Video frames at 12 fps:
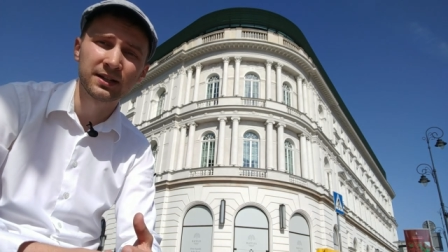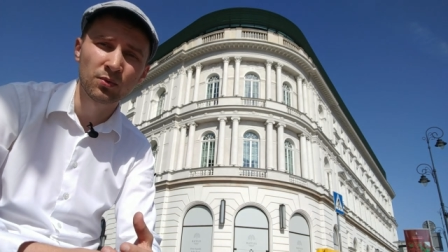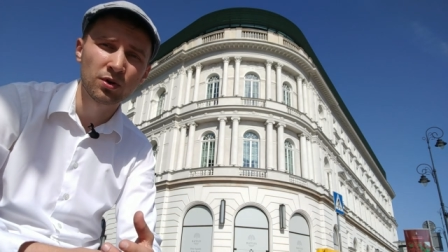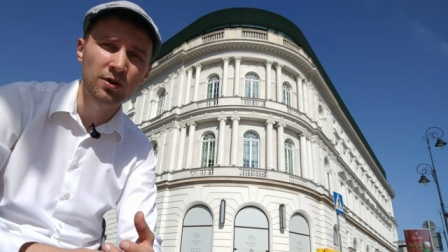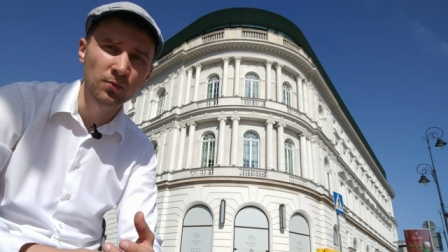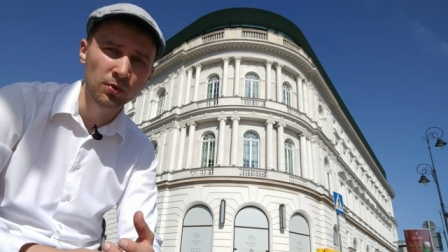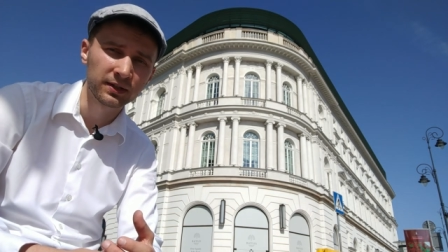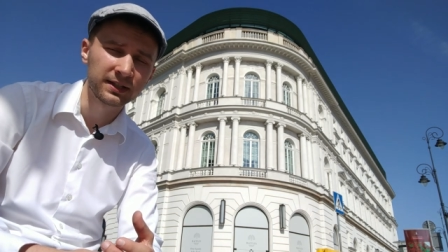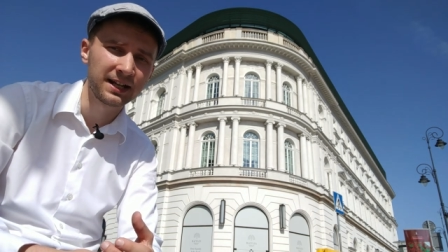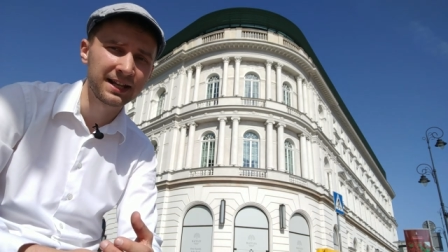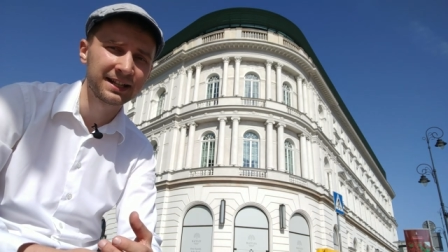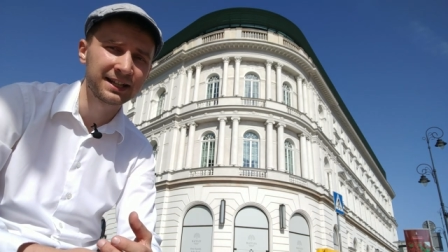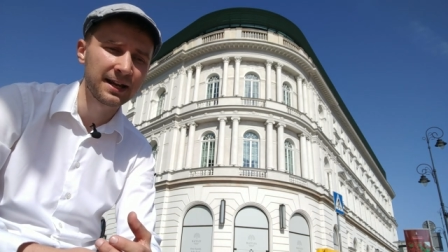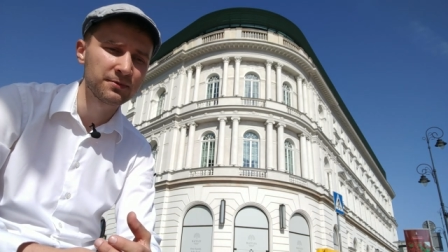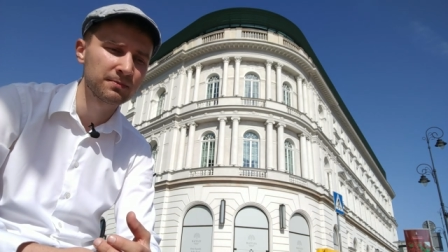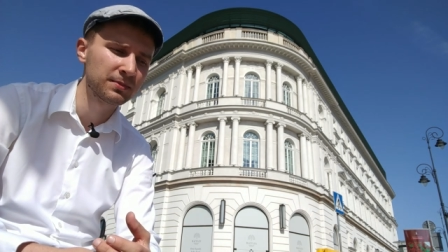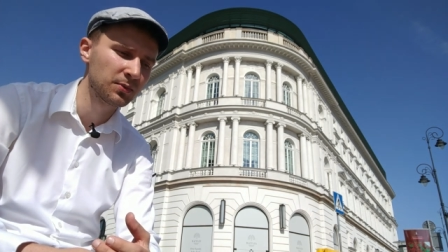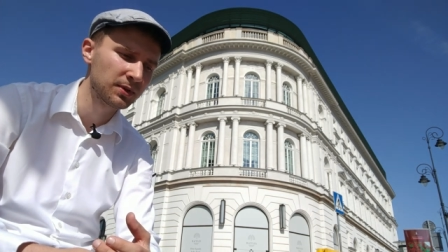the warm water in the
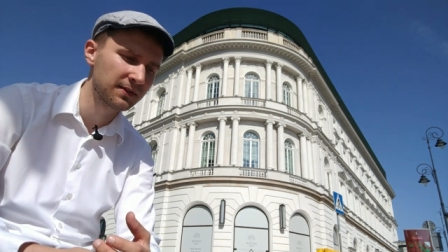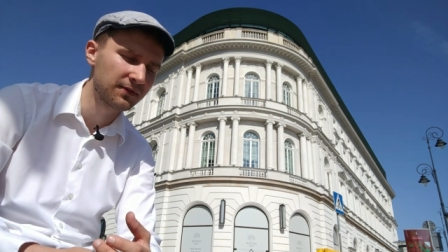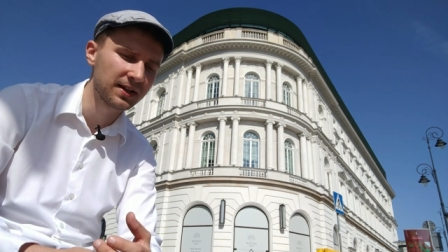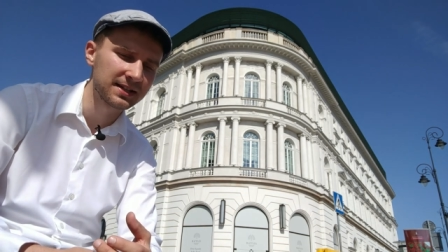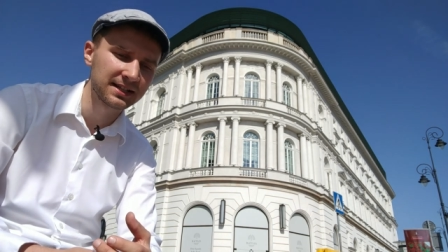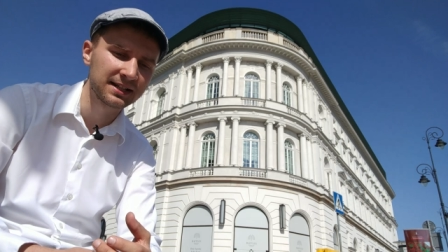times between the First